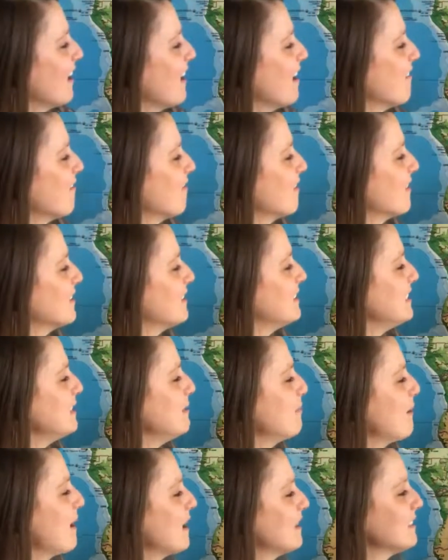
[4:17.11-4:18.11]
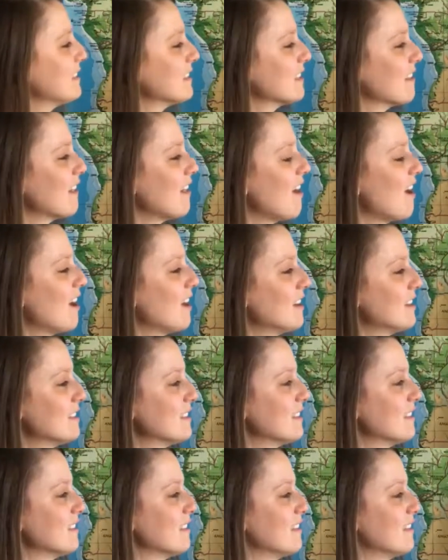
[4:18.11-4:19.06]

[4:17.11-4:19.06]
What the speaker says: If the dependent clause